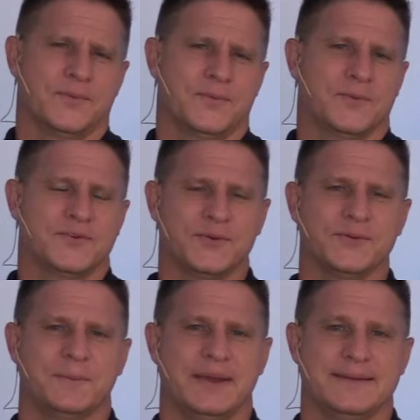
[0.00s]
we're
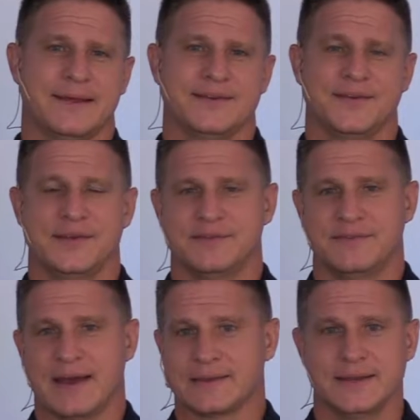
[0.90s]
told to pay attention to the
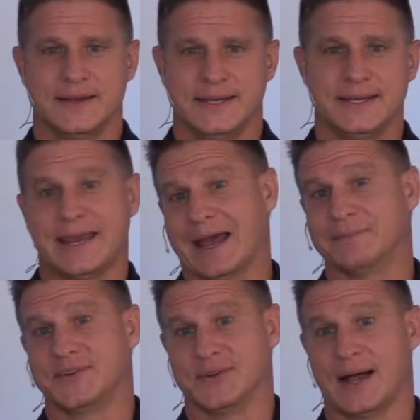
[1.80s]
fact that he
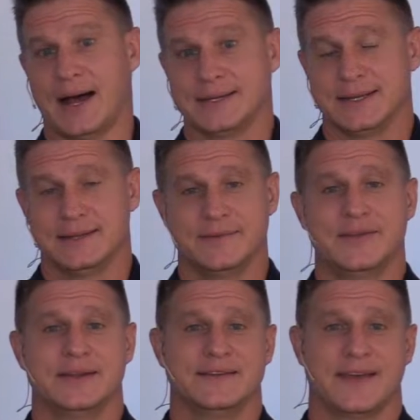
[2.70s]
camped a lot. He
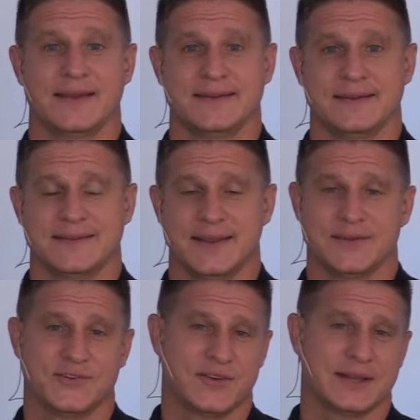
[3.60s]
lived in a tent
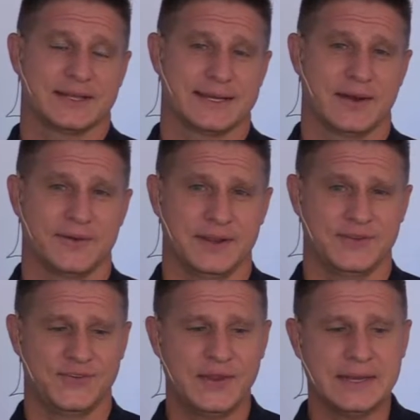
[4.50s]
instead of settling down in
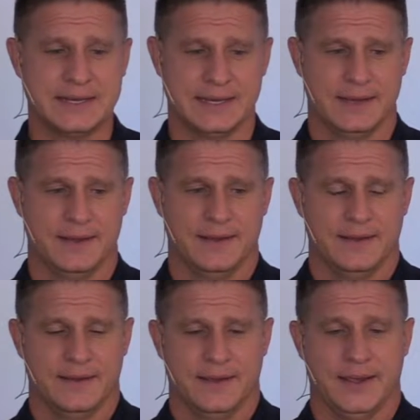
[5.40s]
a city.
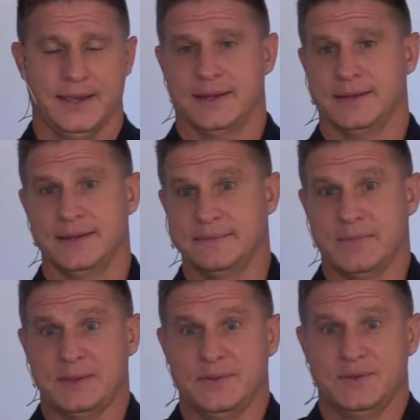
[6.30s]
And
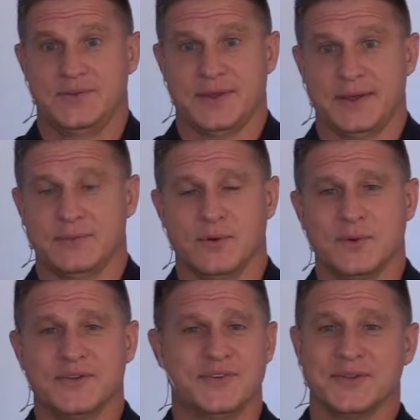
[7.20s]
maybe you'd say, well,
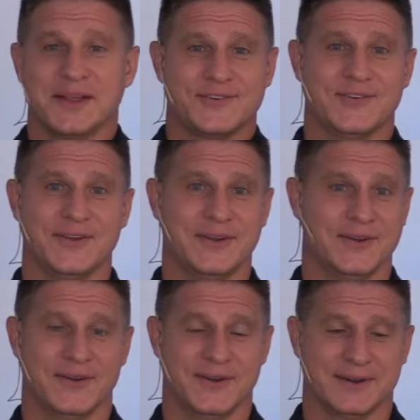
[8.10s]
what's the lesson
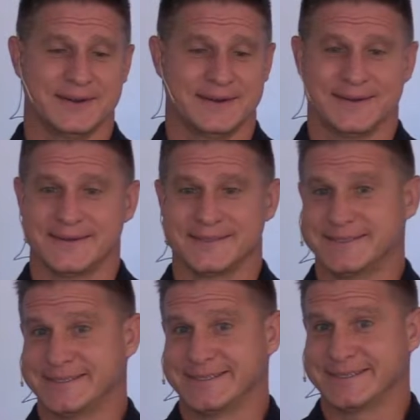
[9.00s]
here?
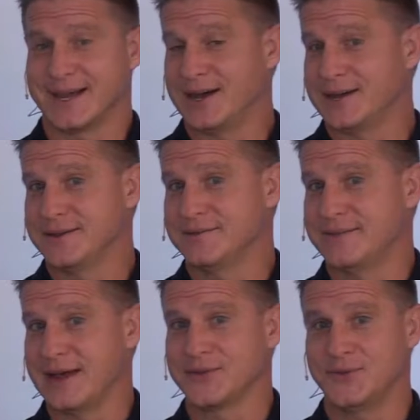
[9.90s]
Does God
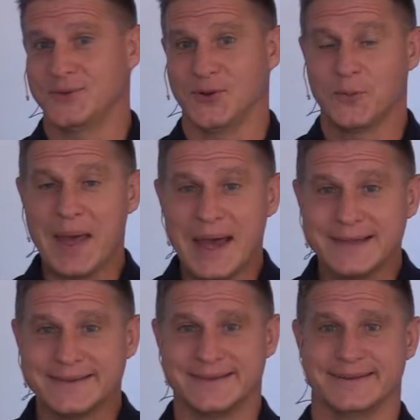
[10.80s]
value
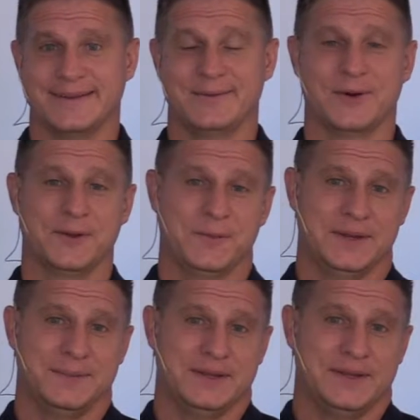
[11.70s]
nomads? Does he want
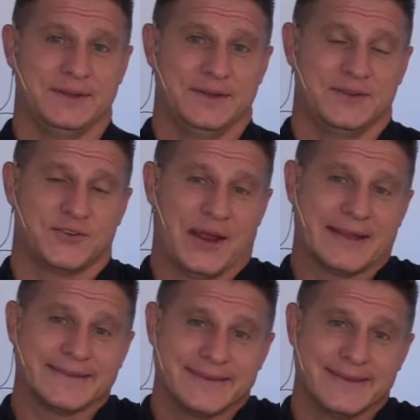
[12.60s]
me to be
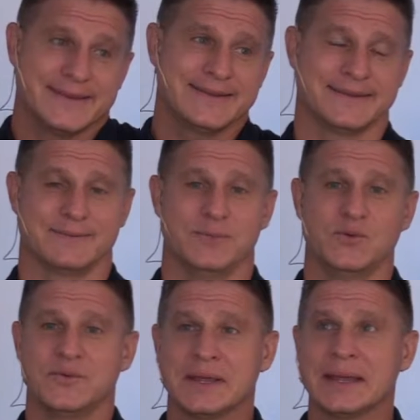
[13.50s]
transient,
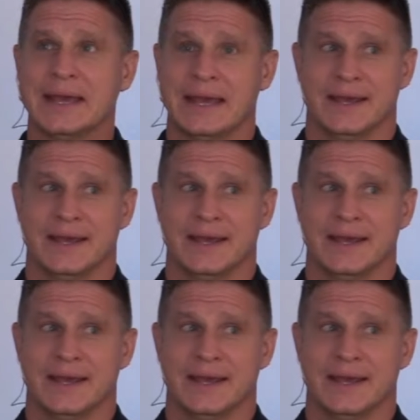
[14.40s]
moving?